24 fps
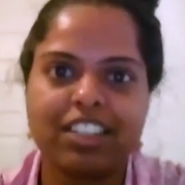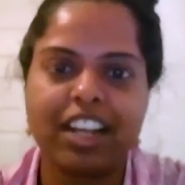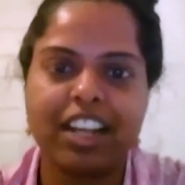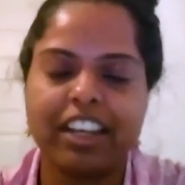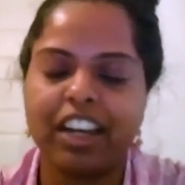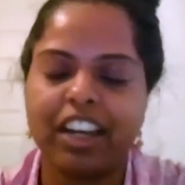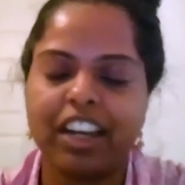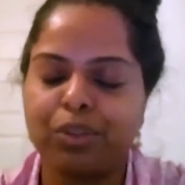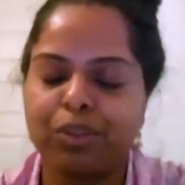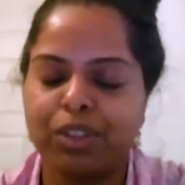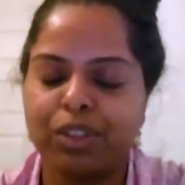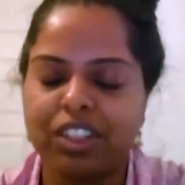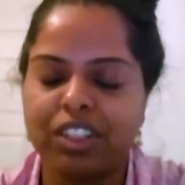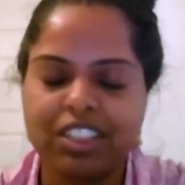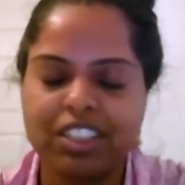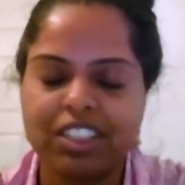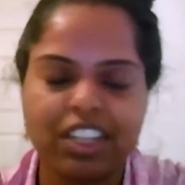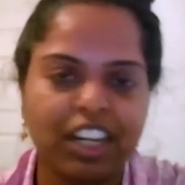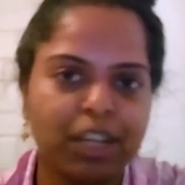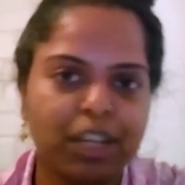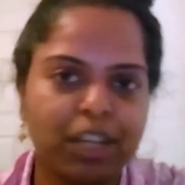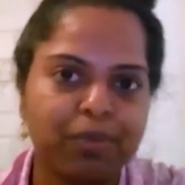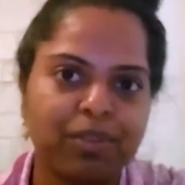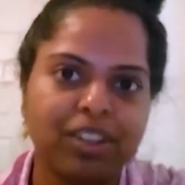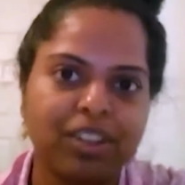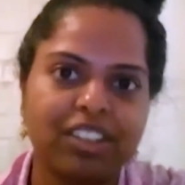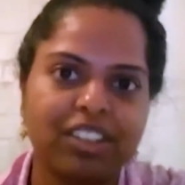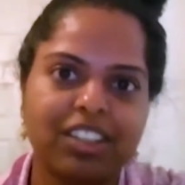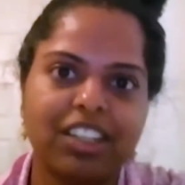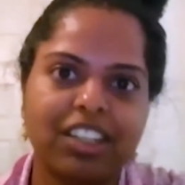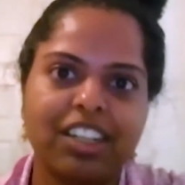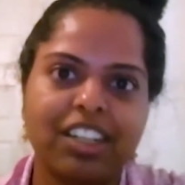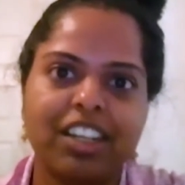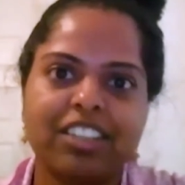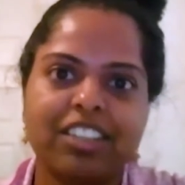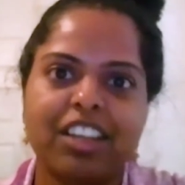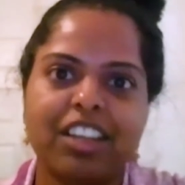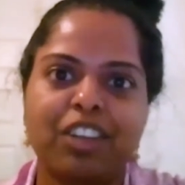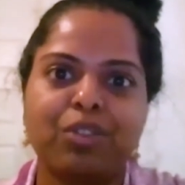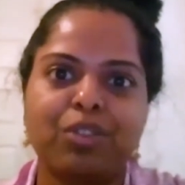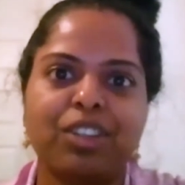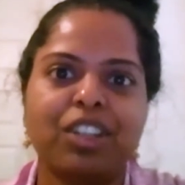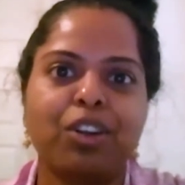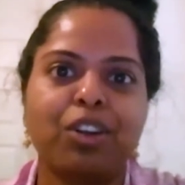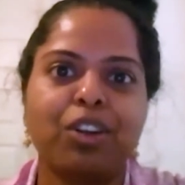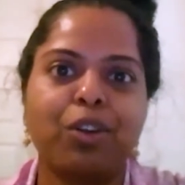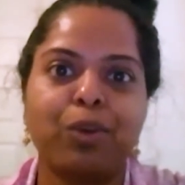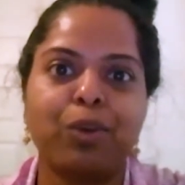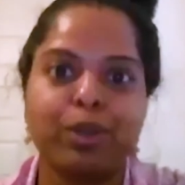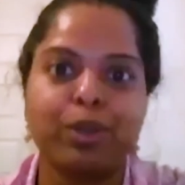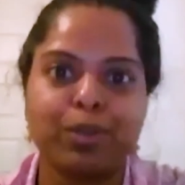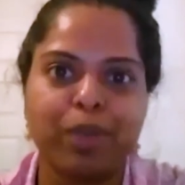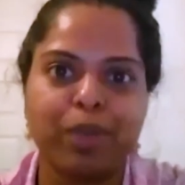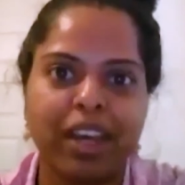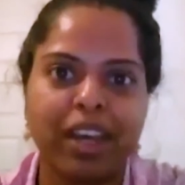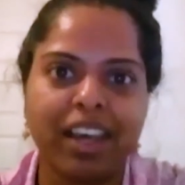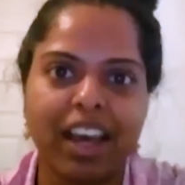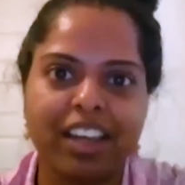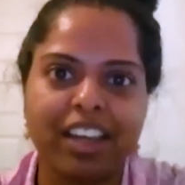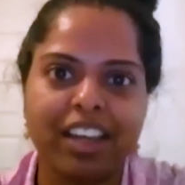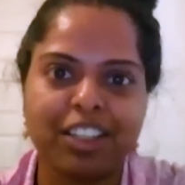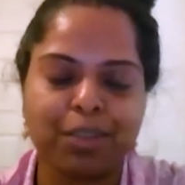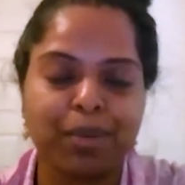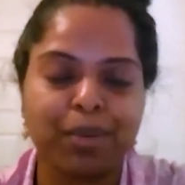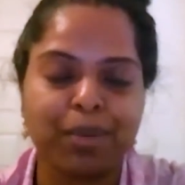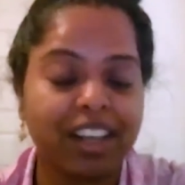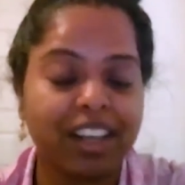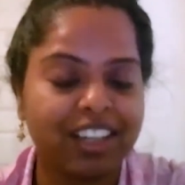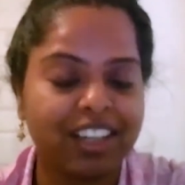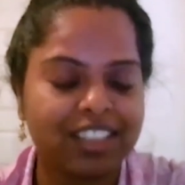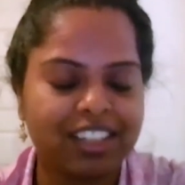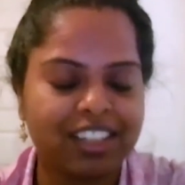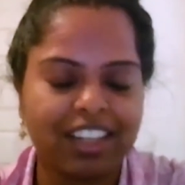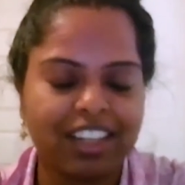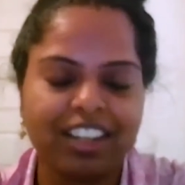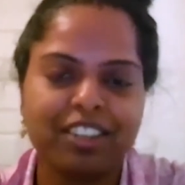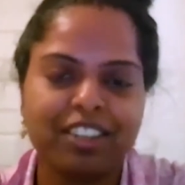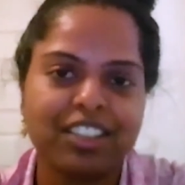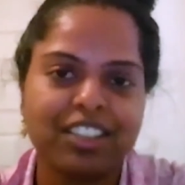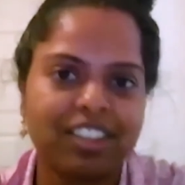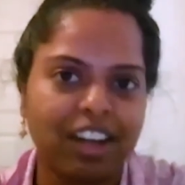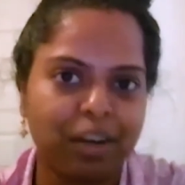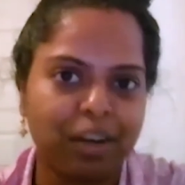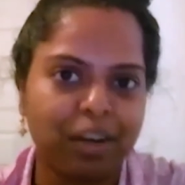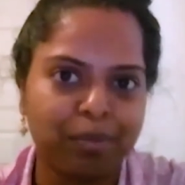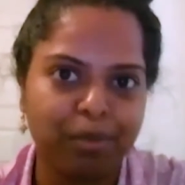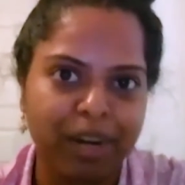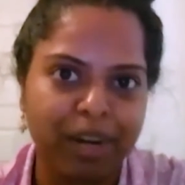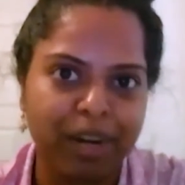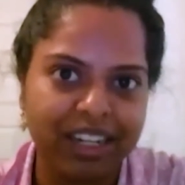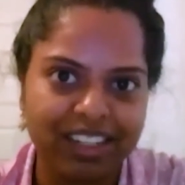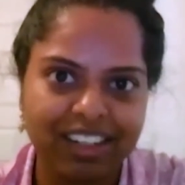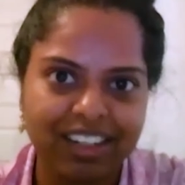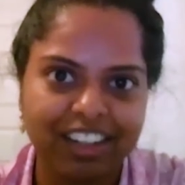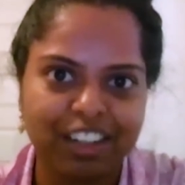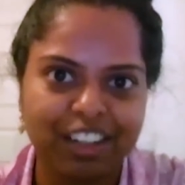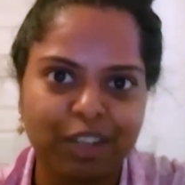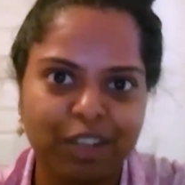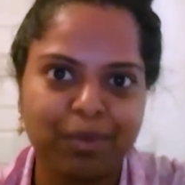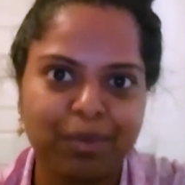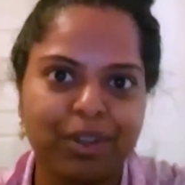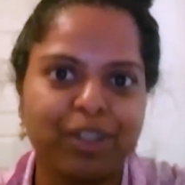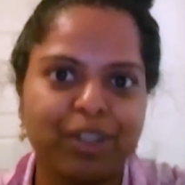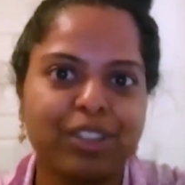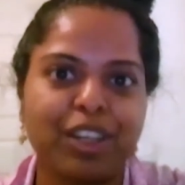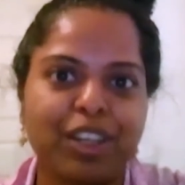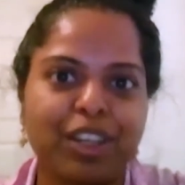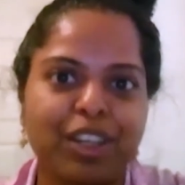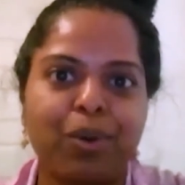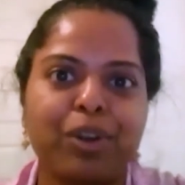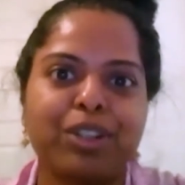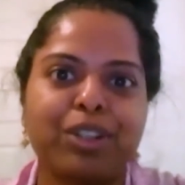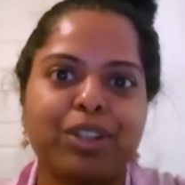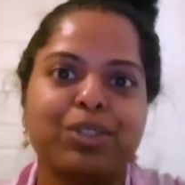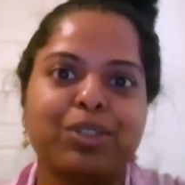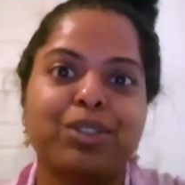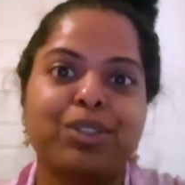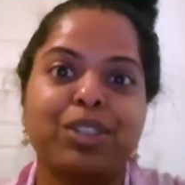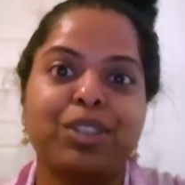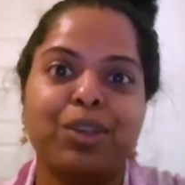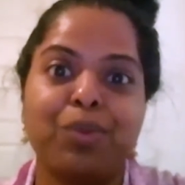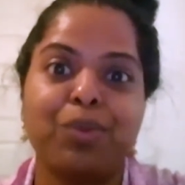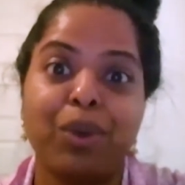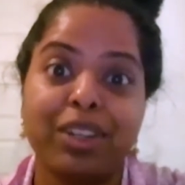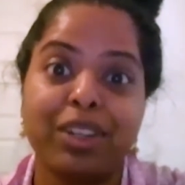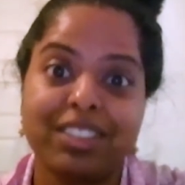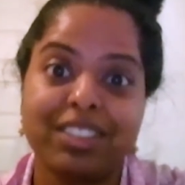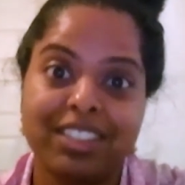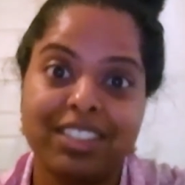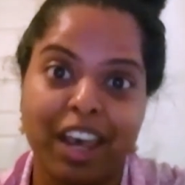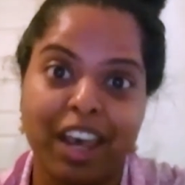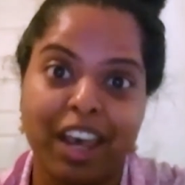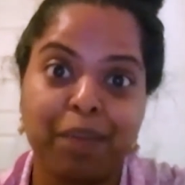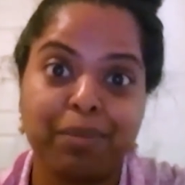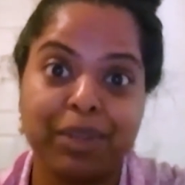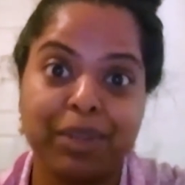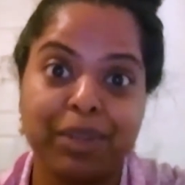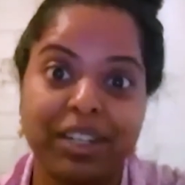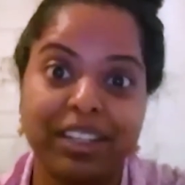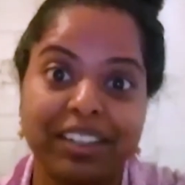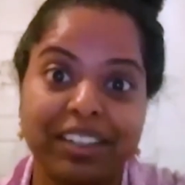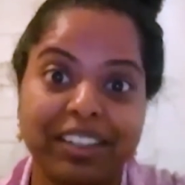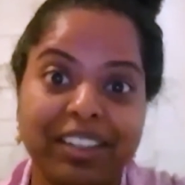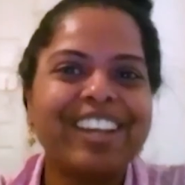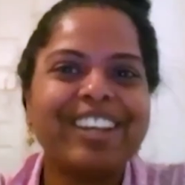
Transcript: Like I couldn't sleep for three days. I couldn't close my eyes, but I still meditated because I wanted to see what's happening.